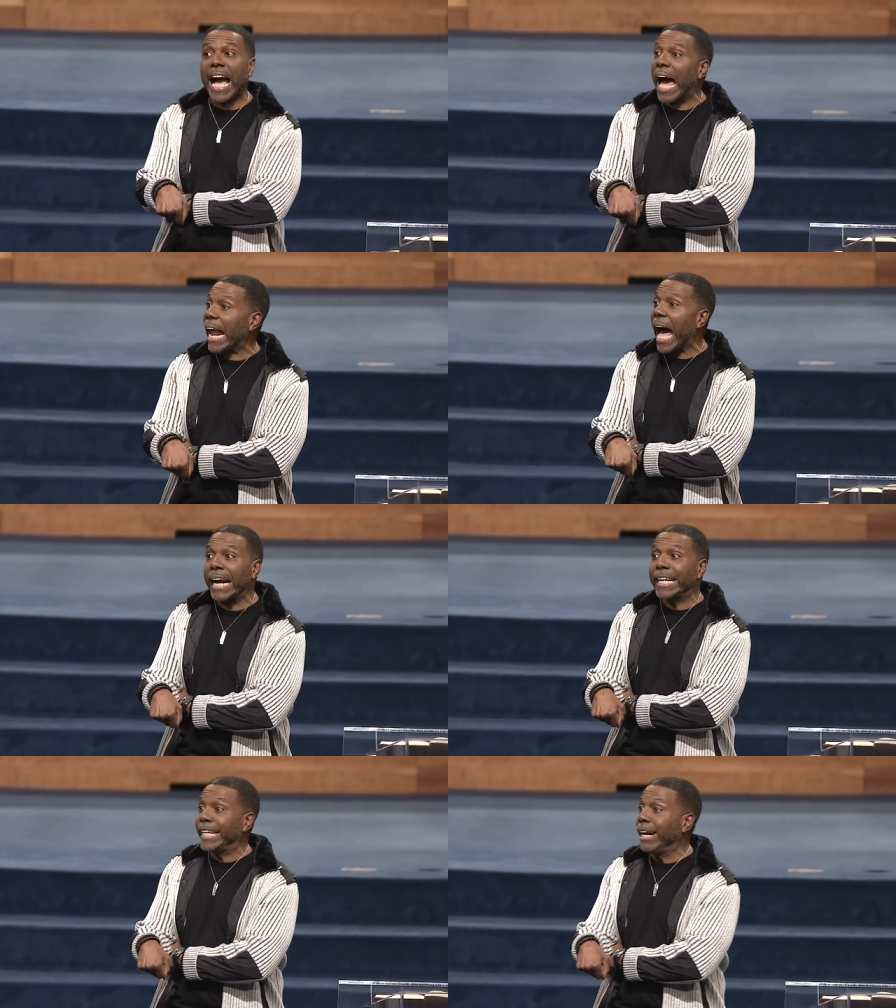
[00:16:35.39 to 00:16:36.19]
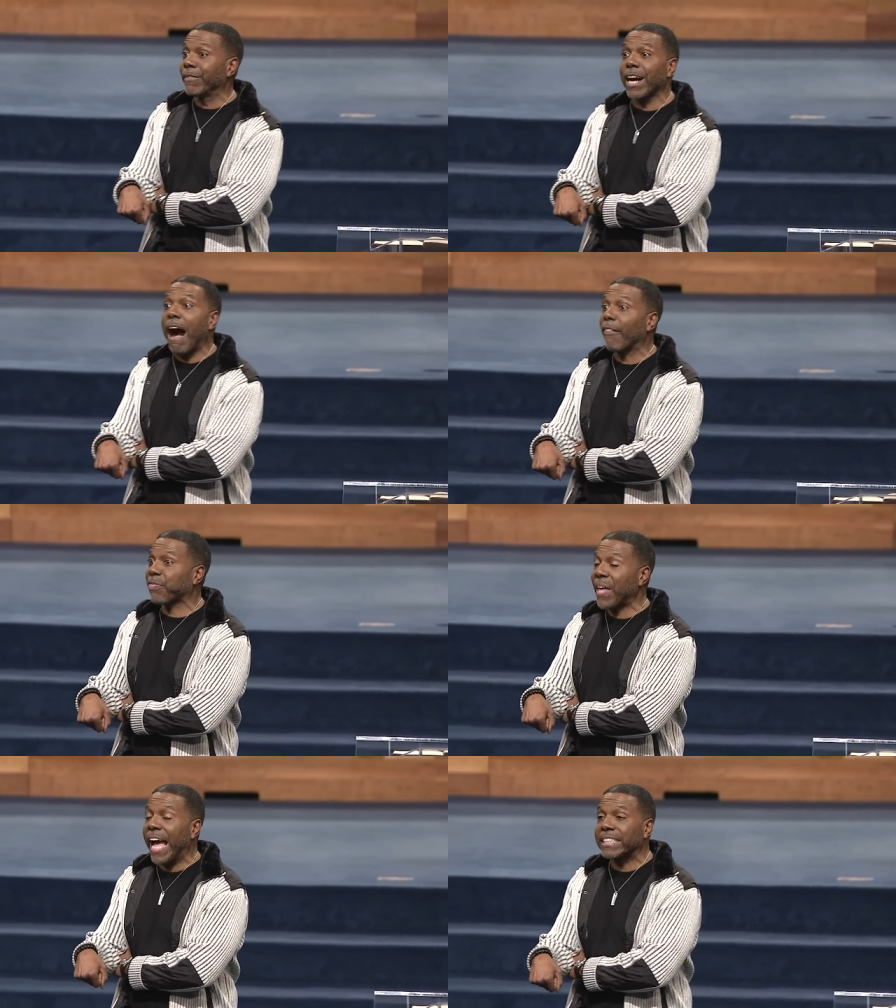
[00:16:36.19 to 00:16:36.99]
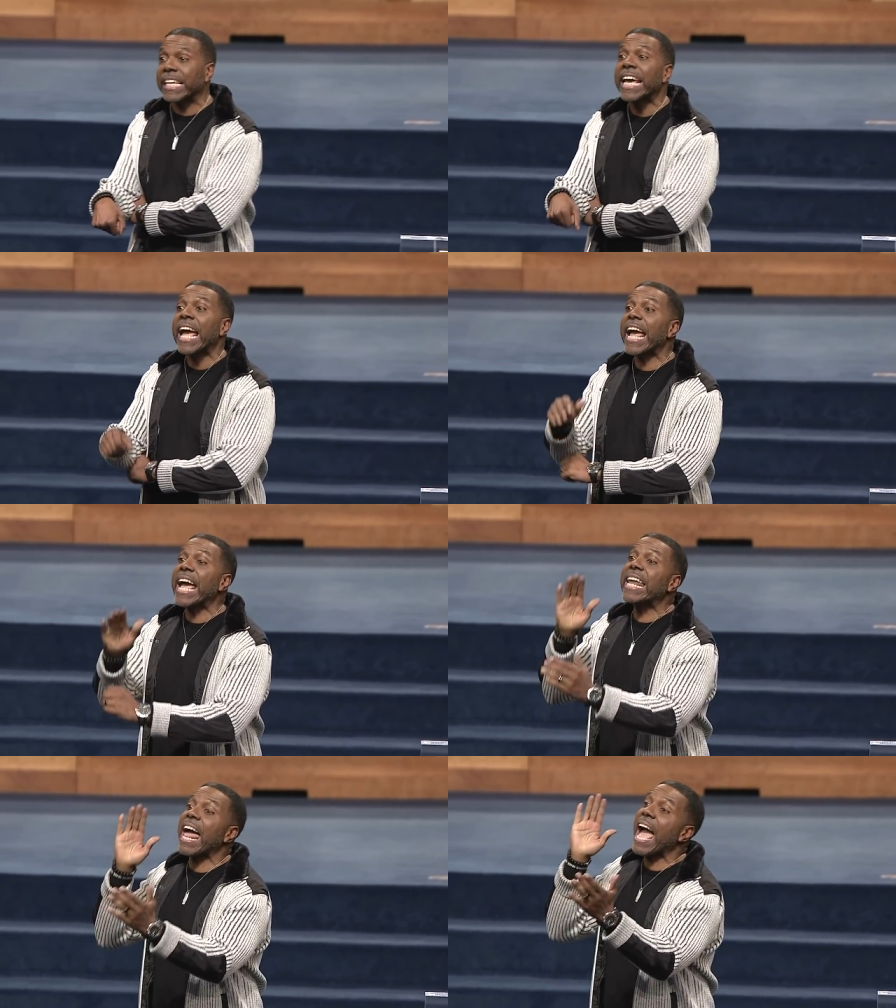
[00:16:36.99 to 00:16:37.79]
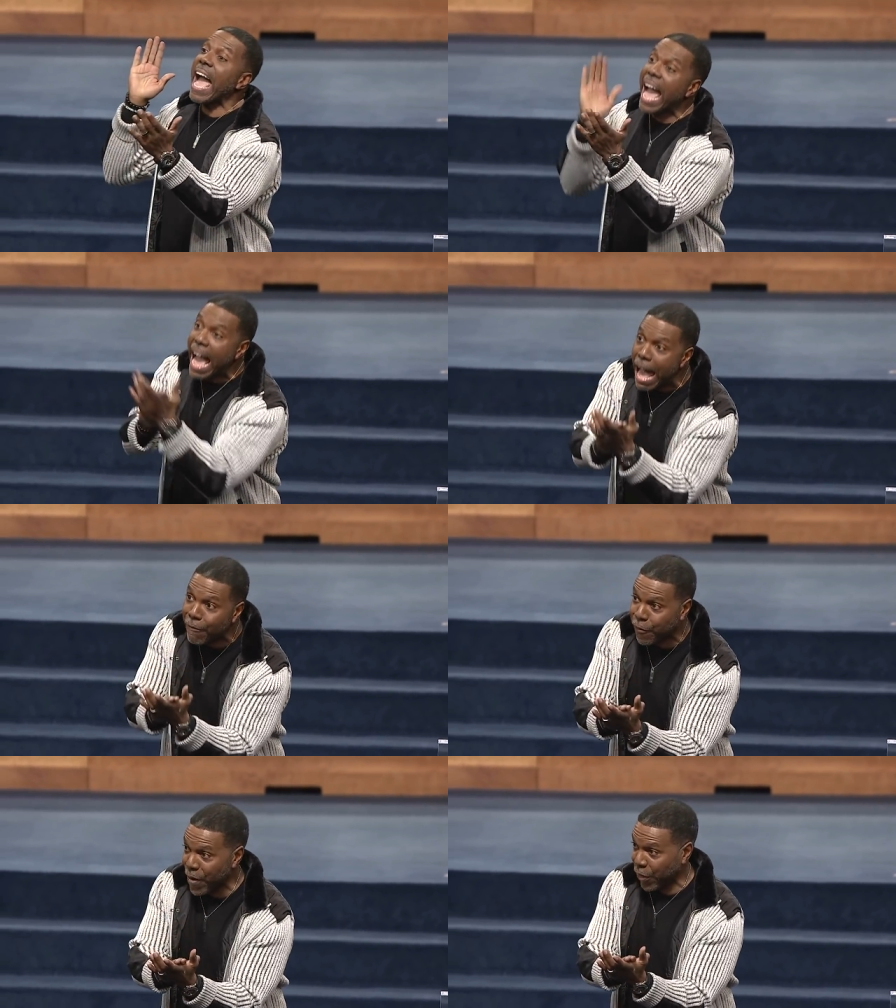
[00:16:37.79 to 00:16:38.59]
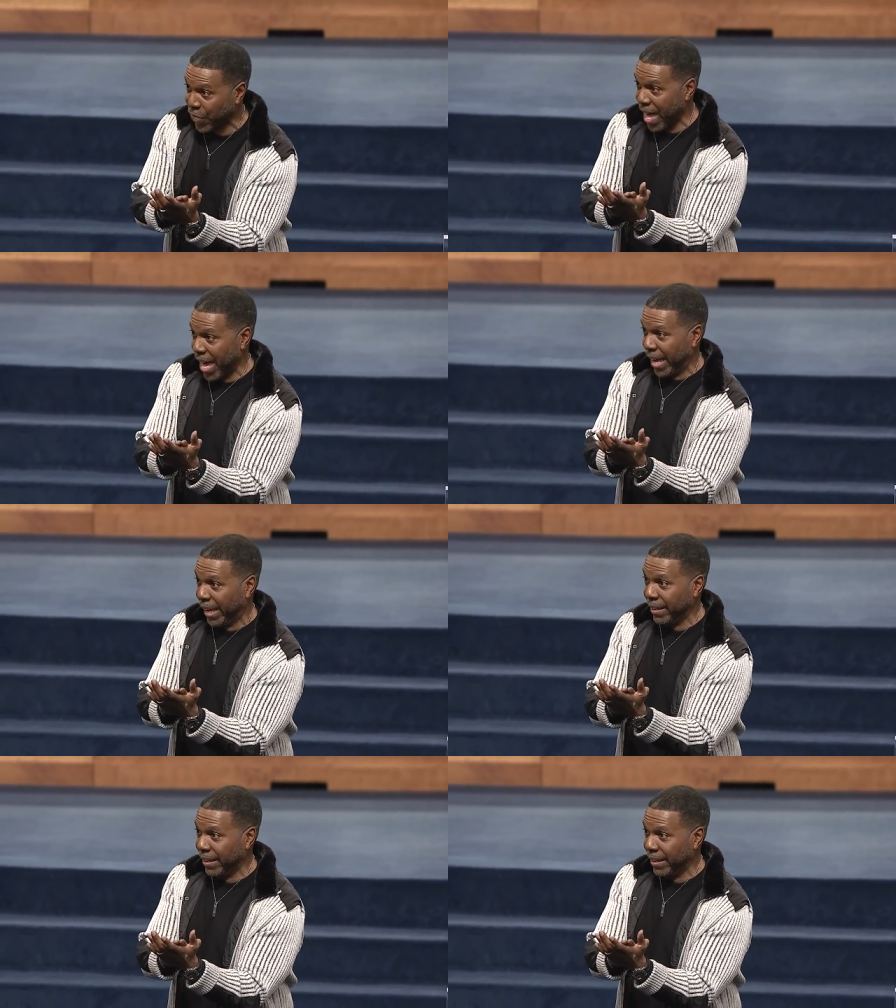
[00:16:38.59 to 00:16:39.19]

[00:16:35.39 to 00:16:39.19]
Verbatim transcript: out how to give God thanks in everything.